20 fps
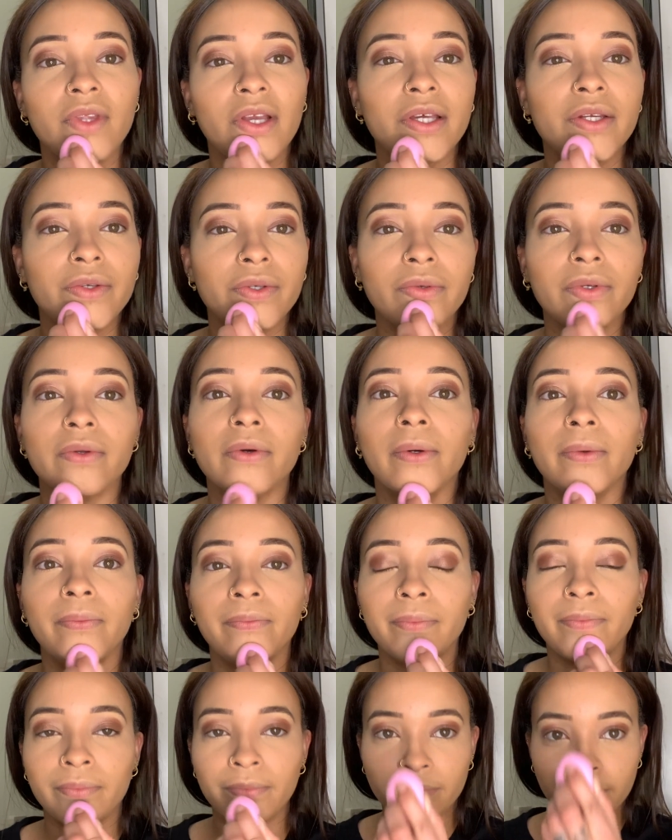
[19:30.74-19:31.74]
know.
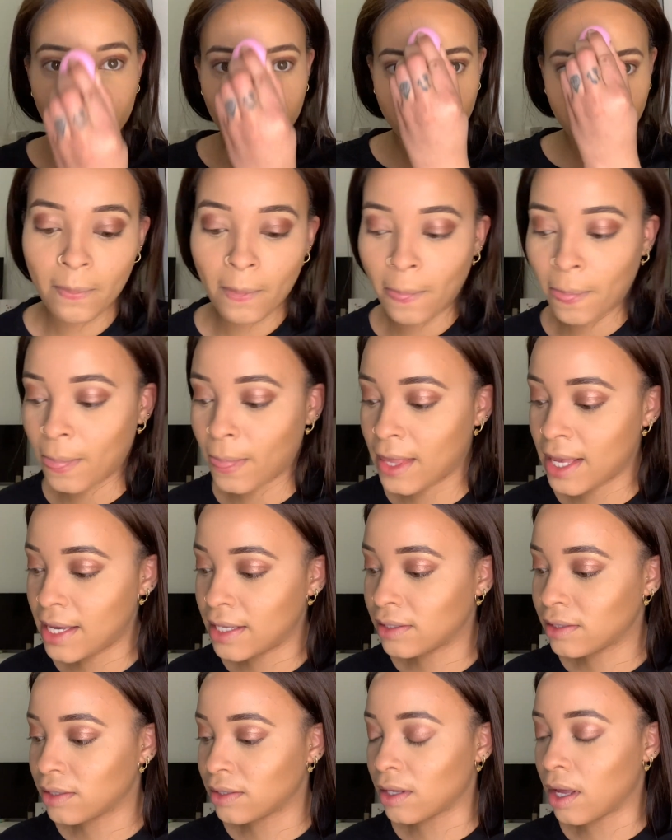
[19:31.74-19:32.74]

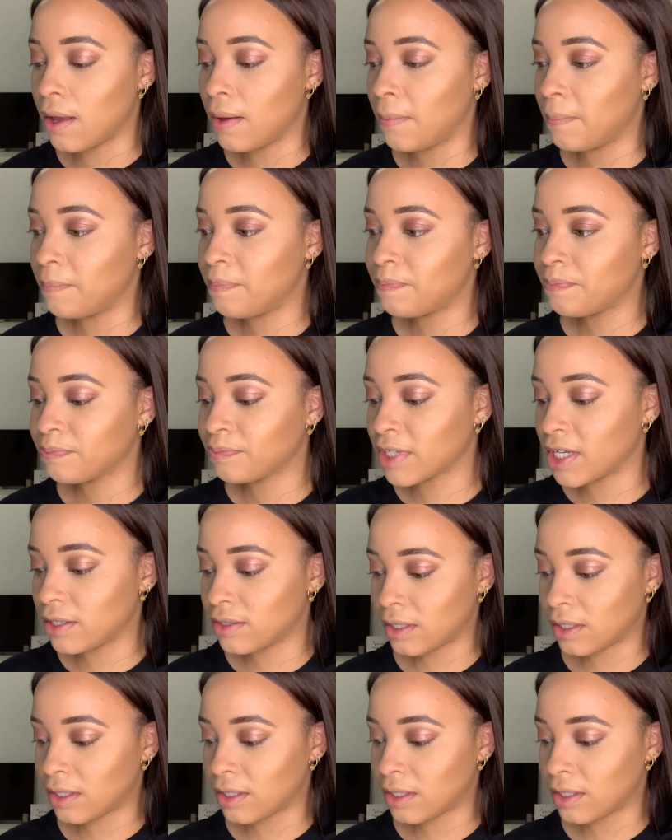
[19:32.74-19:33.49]
It's